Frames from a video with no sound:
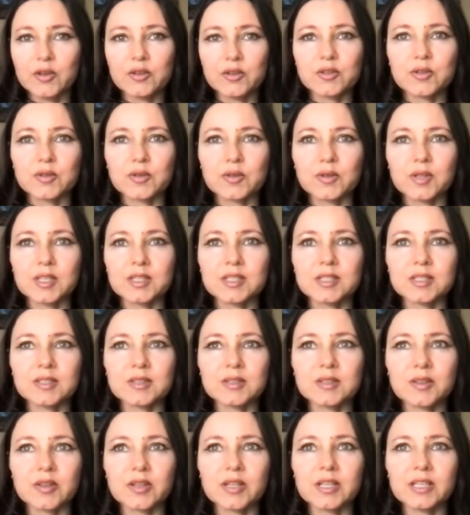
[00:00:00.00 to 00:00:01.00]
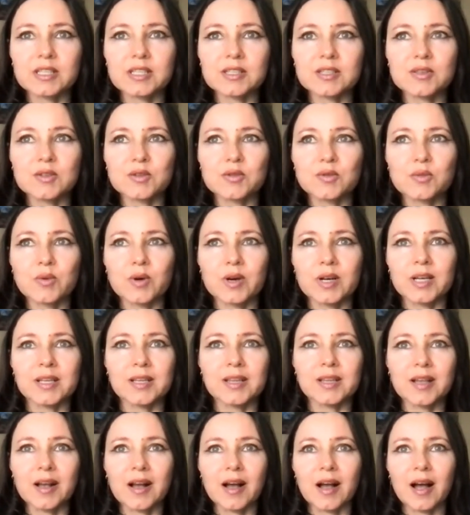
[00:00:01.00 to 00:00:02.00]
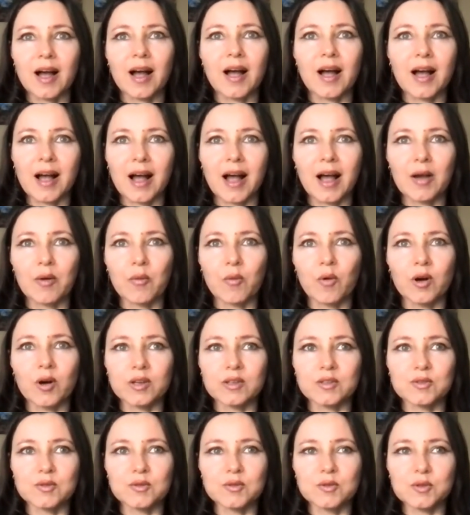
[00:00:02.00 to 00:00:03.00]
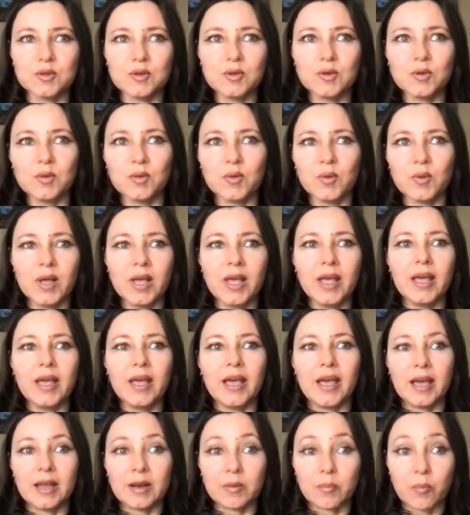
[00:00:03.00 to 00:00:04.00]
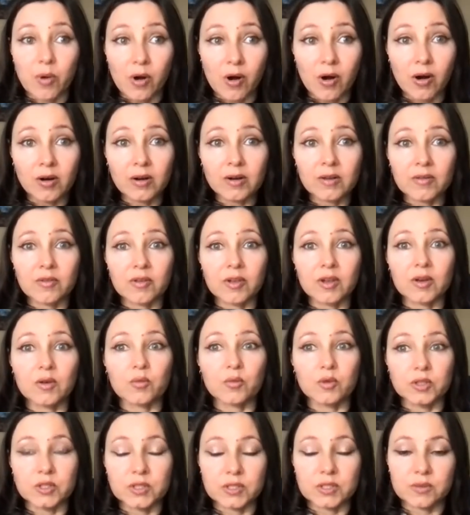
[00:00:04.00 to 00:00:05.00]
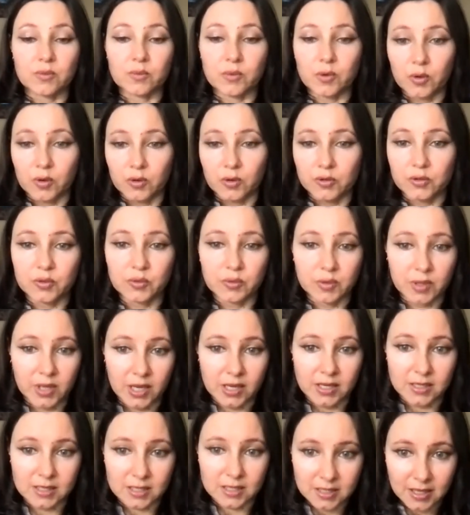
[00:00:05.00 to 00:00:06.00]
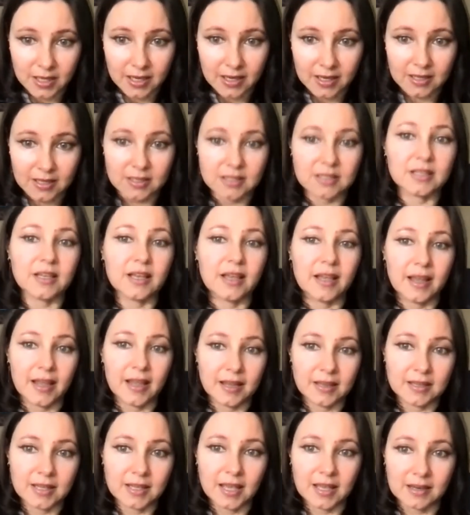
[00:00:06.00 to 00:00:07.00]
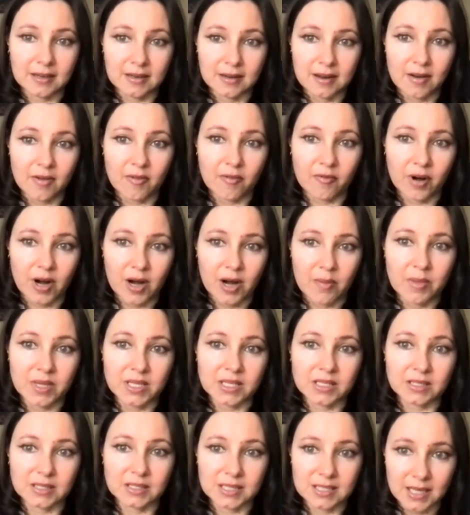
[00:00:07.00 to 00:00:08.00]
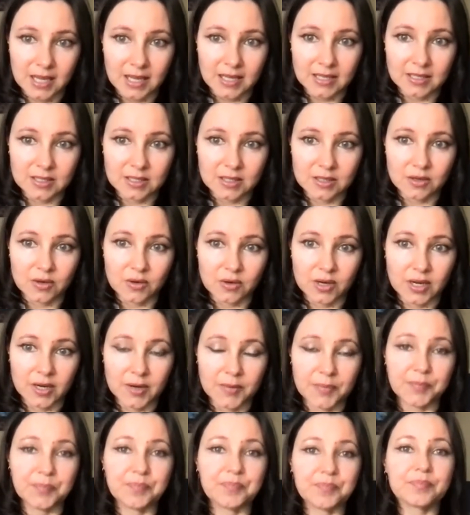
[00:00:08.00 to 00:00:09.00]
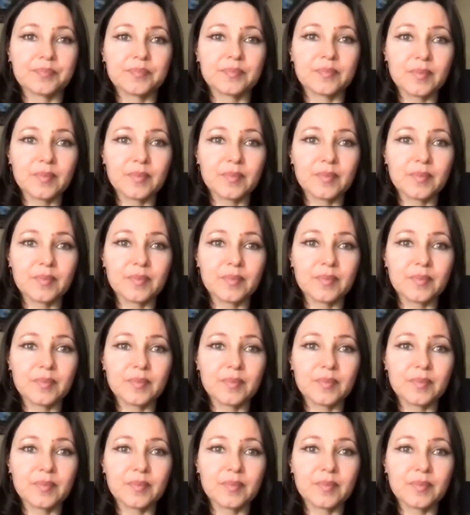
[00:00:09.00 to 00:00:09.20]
so this this is what i wanted to do and part of it was going to united states and getting an environmental science degree